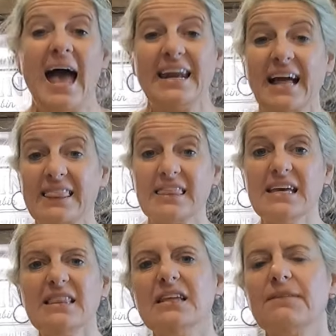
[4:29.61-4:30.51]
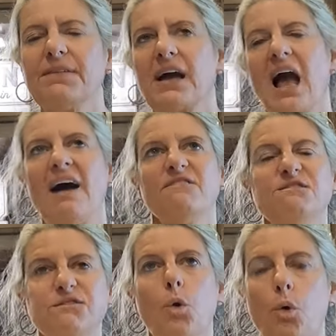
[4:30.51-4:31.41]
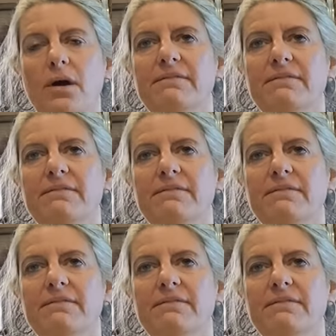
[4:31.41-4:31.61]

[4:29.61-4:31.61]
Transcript: And I think that if I got 4